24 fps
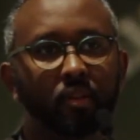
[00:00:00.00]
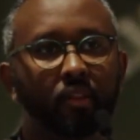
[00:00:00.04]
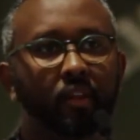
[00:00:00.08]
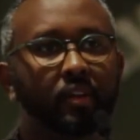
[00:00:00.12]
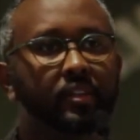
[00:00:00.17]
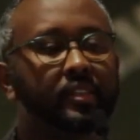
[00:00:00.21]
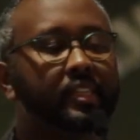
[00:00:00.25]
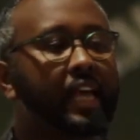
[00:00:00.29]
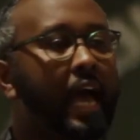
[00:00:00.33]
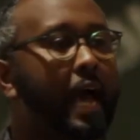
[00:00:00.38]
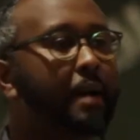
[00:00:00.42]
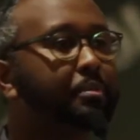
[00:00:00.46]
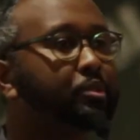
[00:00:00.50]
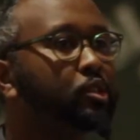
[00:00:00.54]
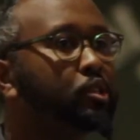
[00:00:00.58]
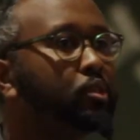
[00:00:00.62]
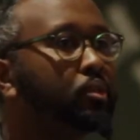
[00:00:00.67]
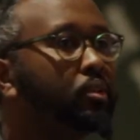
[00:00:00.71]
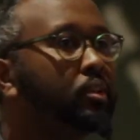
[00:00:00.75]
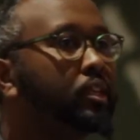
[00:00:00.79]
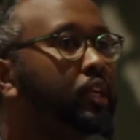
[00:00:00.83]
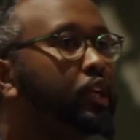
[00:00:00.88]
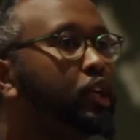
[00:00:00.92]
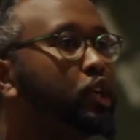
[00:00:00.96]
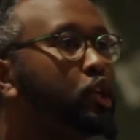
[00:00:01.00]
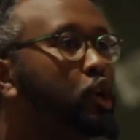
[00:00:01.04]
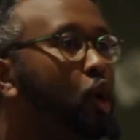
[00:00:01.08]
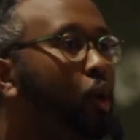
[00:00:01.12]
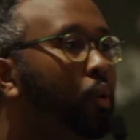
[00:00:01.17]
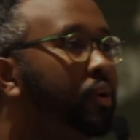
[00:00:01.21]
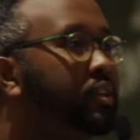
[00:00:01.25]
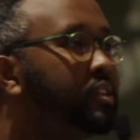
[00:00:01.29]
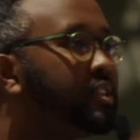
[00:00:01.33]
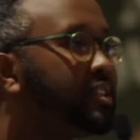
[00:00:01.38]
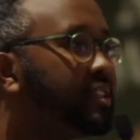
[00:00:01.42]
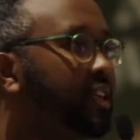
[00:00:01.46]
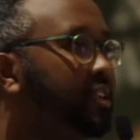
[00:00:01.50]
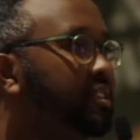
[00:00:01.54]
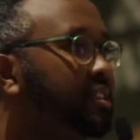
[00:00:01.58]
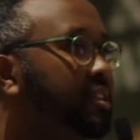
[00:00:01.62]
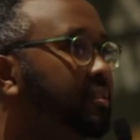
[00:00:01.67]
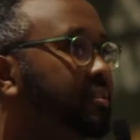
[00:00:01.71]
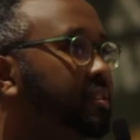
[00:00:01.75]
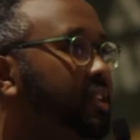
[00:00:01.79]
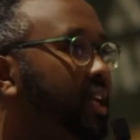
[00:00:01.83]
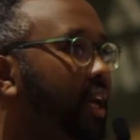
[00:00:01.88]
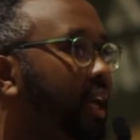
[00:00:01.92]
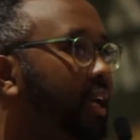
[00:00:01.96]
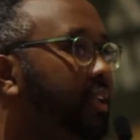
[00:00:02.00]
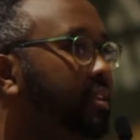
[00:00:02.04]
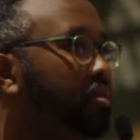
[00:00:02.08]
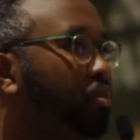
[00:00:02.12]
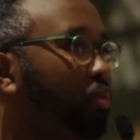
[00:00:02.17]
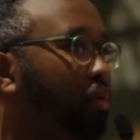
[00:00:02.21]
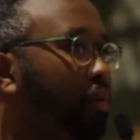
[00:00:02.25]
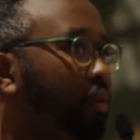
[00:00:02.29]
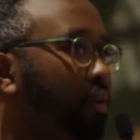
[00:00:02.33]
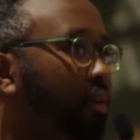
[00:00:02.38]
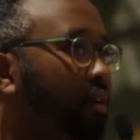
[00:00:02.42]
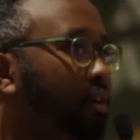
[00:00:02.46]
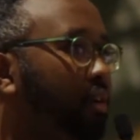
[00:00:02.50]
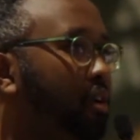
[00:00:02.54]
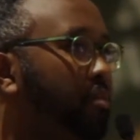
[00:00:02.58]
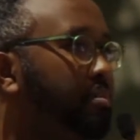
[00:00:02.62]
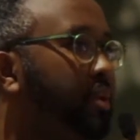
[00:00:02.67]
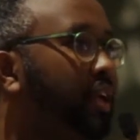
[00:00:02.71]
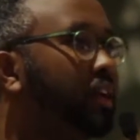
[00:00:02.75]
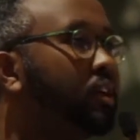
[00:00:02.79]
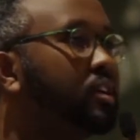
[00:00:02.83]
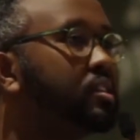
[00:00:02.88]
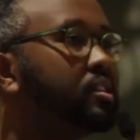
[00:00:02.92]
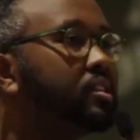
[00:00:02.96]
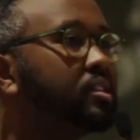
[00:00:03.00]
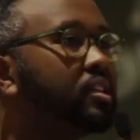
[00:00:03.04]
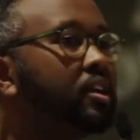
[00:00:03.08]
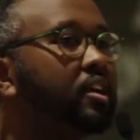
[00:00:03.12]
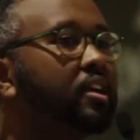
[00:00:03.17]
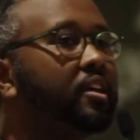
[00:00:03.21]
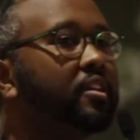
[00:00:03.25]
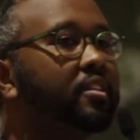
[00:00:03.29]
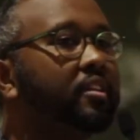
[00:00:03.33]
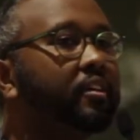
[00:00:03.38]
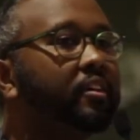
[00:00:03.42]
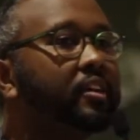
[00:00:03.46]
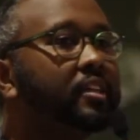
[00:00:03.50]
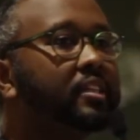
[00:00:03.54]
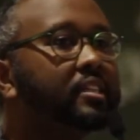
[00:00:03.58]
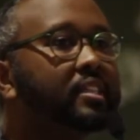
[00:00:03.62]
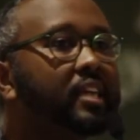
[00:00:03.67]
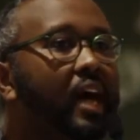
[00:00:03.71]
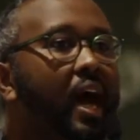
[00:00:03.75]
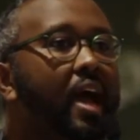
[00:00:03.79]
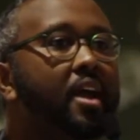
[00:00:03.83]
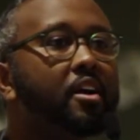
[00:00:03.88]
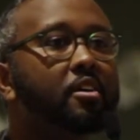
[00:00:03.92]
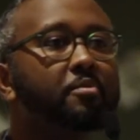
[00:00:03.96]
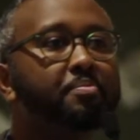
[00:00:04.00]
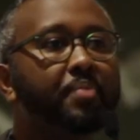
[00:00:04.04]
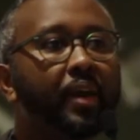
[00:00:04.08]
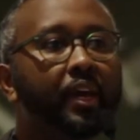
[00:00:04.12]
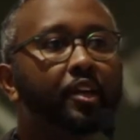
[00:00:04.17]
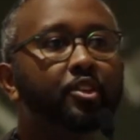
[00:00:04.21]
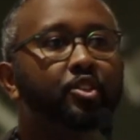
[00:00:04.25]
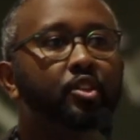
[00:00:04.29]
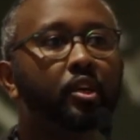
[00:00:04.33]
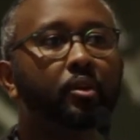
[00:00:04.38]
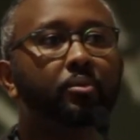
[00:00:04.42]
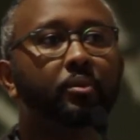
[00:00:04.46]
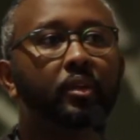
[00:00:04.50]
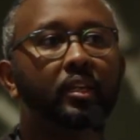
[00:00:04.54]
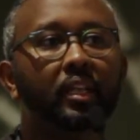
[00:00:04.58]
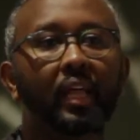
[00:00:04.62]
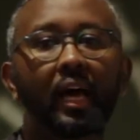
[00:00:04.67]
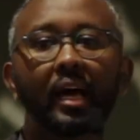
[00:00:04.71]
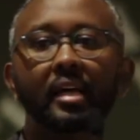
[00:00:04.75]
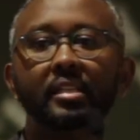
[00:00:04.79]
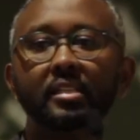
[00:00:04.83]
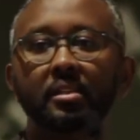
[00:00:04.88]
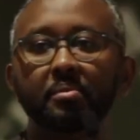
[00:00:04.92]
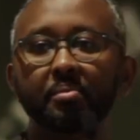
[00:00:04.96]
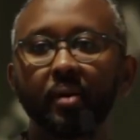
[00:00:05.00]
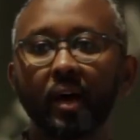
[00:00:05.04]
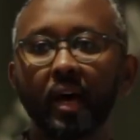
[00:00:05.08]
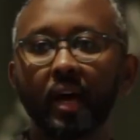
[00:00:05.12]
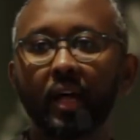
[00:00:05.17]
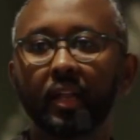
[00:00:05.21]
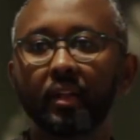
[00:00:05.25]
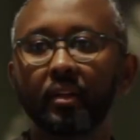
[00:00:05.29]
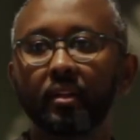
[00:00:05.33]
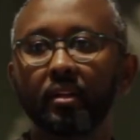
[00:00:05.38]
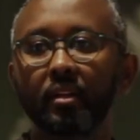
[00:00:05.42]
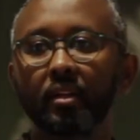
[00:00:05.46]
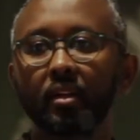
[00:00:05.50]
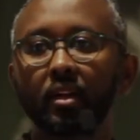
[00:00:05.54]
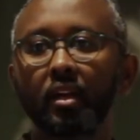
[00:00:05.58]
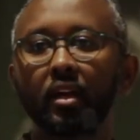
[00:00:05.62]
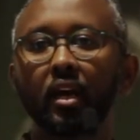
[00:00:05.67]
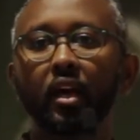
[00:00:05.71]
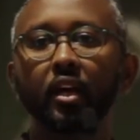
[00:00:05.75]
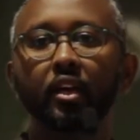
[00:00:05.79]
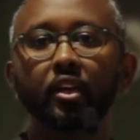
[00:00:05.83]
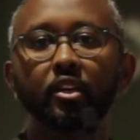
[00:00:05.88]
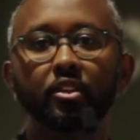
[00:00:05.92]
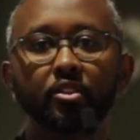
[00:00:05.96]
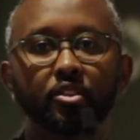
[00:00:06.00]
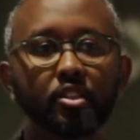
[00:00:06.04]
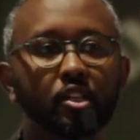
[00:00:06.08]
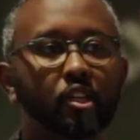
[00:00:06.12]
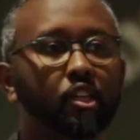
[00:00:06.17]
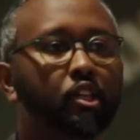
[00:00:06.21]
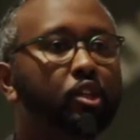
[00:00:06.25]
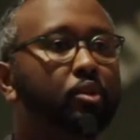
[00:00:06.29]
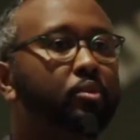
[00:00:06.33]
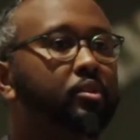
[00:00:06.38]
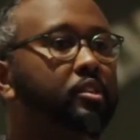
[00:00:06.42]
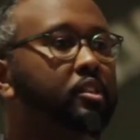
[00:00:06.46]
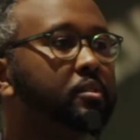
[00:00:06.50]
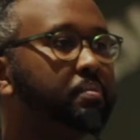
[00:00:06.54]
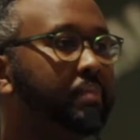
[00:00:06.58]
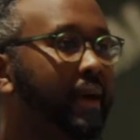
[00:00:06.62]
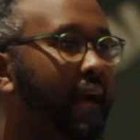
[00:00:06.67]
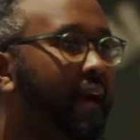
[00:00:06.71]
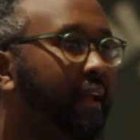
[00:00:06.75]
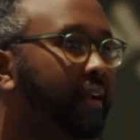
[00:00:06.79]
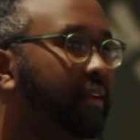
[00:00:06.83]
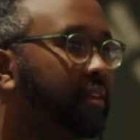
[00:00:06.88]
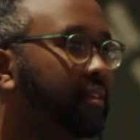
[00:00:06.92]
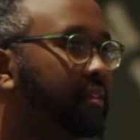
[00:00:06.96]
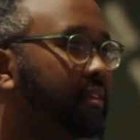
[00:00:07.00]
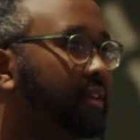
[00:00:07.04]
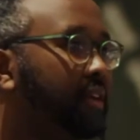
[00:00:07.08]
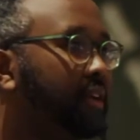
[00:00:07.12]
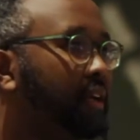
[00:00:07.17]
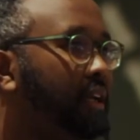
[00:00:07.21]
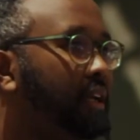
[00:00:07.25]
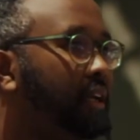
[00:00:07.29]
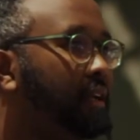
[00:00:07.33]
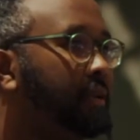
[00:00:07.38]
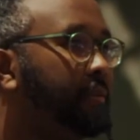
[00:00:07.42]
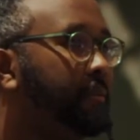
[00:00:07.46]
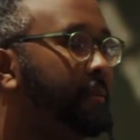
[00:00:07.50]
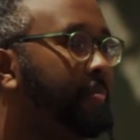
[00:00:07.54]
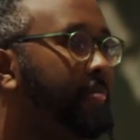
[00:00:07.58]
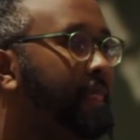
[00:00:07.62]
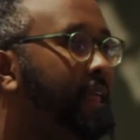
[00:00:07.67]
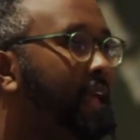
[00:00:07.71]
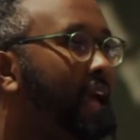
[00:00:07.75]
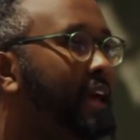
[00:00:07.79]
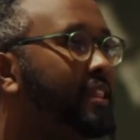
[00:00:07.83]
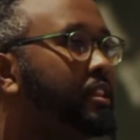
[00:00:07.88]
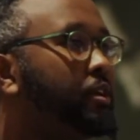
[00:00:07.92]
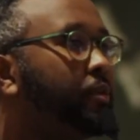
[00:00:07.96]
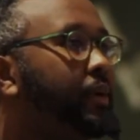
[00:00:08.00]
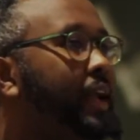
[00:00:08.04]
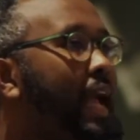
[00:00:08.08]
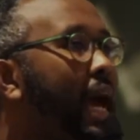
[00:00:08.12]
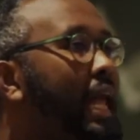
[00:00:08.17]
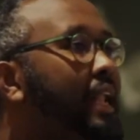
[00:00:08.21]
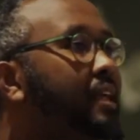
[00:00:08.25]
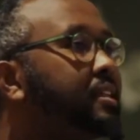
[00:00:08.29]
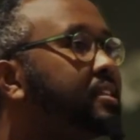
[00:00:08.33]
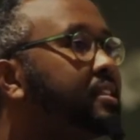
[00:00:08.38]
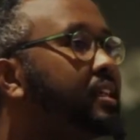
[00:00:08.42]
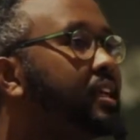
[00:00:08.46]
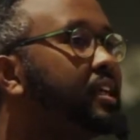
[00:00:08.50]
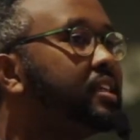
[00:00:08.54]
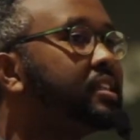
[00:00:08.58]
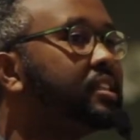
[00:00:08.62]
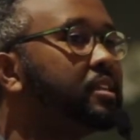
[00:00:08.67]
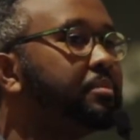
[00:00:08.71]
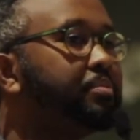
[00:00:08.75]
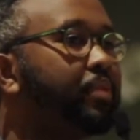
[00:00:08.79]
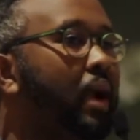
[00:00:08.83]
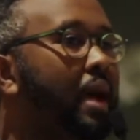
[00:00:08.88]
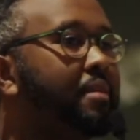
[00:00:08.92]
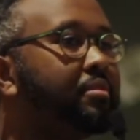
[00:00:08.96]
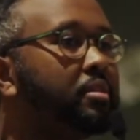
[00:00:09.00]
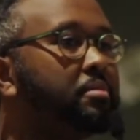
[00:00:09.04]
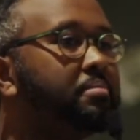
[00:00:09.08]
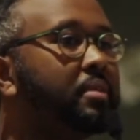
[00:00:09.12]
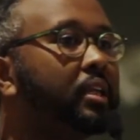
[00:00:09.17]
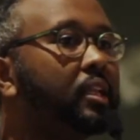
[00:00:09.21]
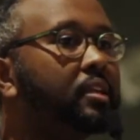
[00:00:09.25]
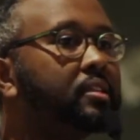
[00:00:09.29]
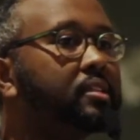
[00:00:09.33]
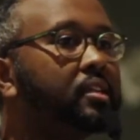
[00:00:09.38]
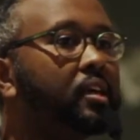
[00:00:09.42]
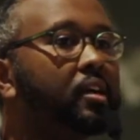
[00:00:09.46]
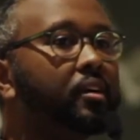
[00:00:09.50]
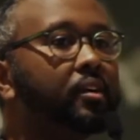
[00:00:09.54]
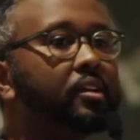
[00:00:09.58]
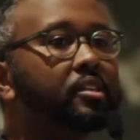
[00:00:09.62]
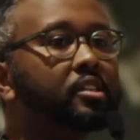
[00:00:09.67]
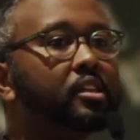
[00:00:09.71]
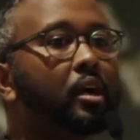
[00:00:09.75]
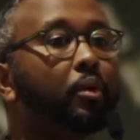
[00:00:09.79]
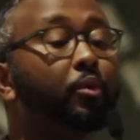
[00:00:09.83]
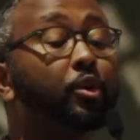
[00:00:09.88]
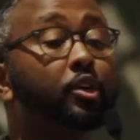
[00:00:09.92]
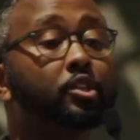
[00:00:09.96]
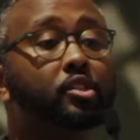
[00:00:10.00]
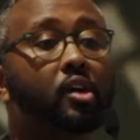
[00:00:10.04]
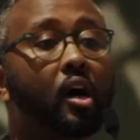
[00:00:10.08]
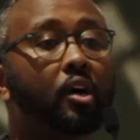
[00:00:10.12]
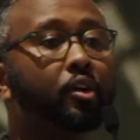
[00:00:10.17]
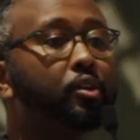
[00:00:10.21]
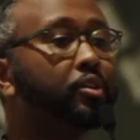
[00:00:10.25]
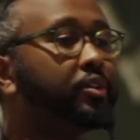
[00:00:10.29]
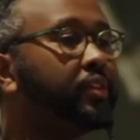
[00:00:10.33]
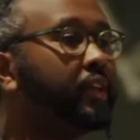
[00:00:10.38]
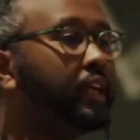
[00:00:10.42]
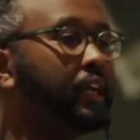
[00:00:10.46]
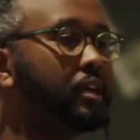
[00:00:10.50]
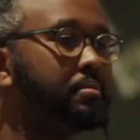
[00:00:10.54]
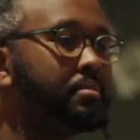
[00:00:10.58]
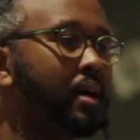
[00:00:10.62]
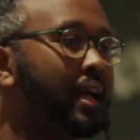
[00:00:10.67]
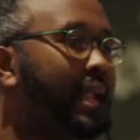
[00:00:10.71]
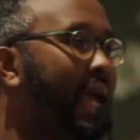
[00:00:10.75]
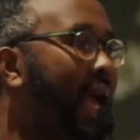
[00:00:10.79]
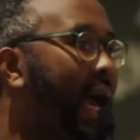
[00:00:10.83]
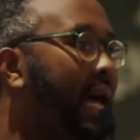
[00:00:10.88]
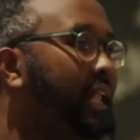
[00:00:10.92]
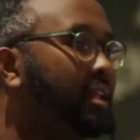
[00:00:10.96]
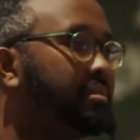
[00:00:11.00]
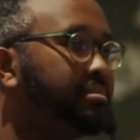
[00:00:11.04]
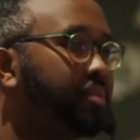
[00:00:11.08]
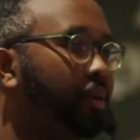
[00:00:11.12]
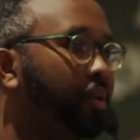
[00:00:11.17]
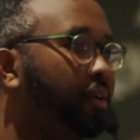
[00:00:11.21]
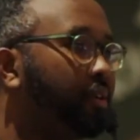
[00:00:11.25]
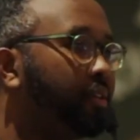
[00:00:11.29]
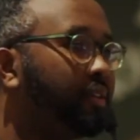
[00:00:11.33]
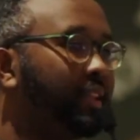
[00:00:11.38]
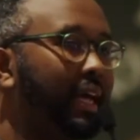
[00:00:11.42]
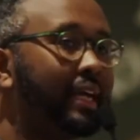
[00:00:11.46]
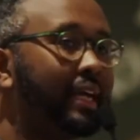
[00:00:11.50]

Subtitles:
There's absolutely no incentive to end war because their entire paycheck relies upon a continuous battle. And the reality is the private militaries that we're talking, you're thinking about Halliburton.